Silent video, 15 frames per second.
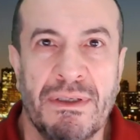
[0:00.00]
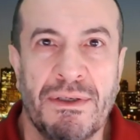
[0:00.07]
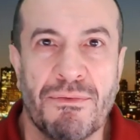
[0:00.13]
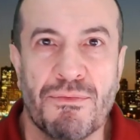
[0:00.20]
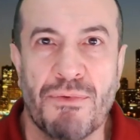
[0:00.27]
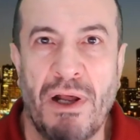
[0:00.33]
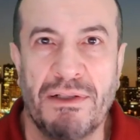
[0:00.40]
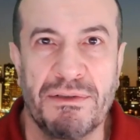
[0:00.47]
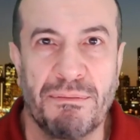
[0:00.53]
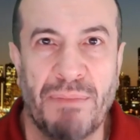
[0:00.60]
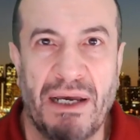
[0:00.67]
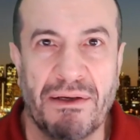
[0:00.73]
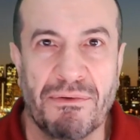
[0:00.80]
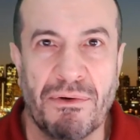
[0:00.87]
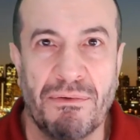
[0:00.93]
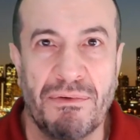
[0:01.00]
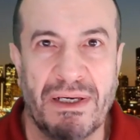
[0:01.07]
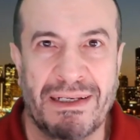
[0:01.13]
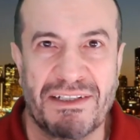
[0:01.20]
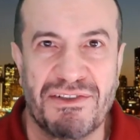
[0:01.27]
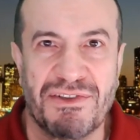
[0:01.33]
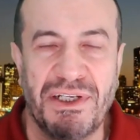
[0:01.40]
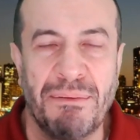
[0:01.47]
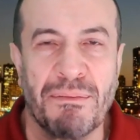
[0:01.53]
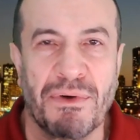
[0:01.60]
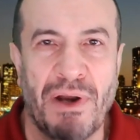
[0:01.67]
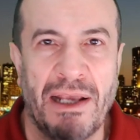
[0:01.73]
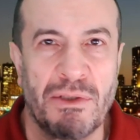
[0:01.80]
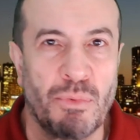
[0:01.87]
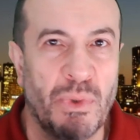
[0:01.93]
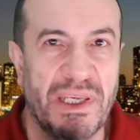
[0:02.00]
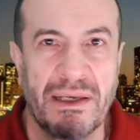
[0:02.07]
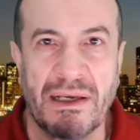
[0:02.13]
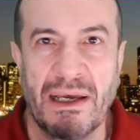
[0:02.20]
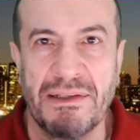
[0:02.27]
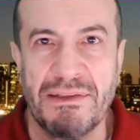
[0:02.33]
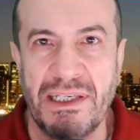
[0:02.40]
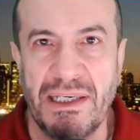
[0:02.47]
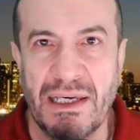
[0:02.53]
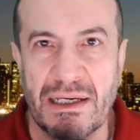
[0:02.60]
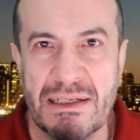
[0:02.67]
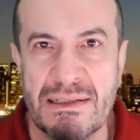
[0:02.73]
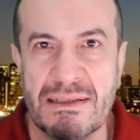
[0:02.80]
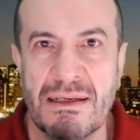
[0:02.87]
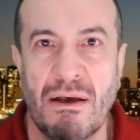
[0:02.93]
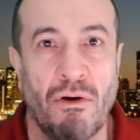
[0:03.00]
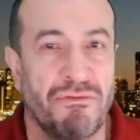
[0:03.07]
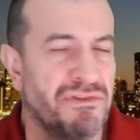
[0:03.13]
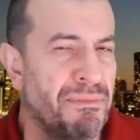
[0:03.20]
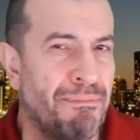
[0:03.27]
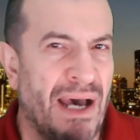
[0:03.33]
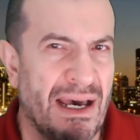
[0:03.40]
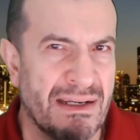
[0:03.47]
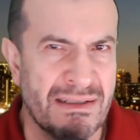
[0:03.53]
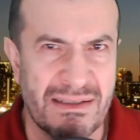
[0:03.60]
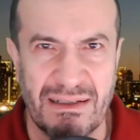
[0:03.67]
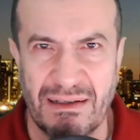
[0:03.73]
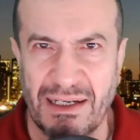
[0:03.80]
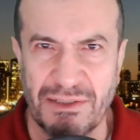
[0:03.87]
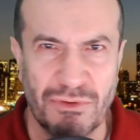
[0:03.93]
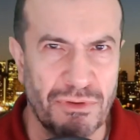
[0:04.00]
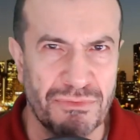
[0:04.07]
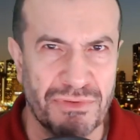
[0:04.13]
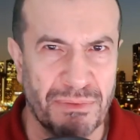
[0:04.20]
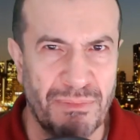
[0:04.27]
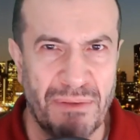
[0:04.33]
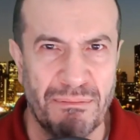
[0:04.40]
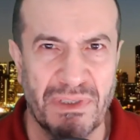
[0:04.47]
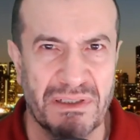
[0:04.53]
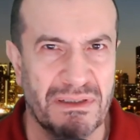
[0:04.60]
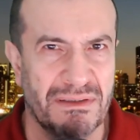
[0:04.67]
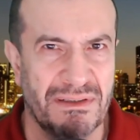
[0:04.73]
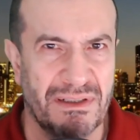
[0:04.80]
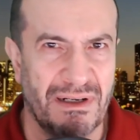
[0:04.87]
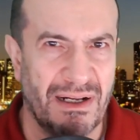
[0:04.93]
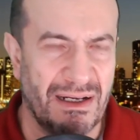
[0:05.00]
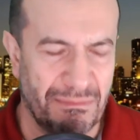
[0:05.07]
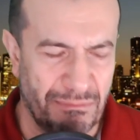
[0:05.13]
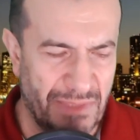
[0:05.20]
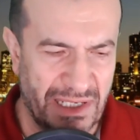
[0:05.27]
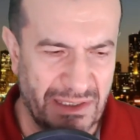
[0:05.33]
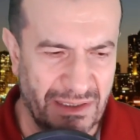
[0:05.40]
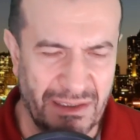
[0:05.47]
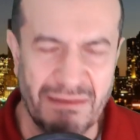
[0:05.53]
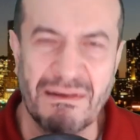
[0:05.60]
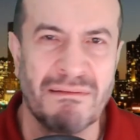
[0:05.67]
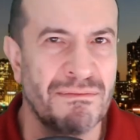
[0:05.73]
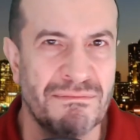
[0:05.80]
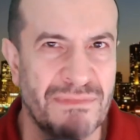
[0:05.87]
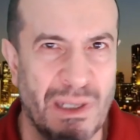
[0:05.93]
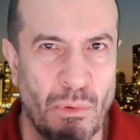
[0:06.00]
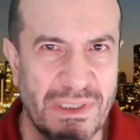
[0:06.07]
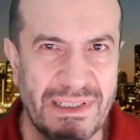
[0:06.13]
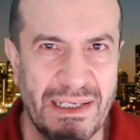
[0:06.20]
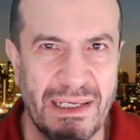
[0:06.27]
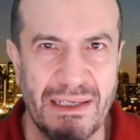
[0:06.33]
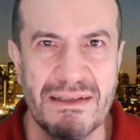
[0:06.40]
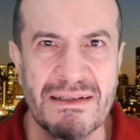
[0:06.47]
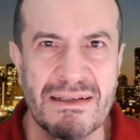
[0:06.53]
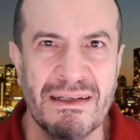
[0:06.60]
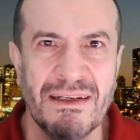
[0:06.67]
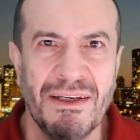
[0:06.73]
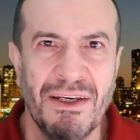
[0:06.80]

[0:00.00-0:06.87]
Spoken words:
run by extreme right-wing ideas of the past, I don't remember that there are many nowadays,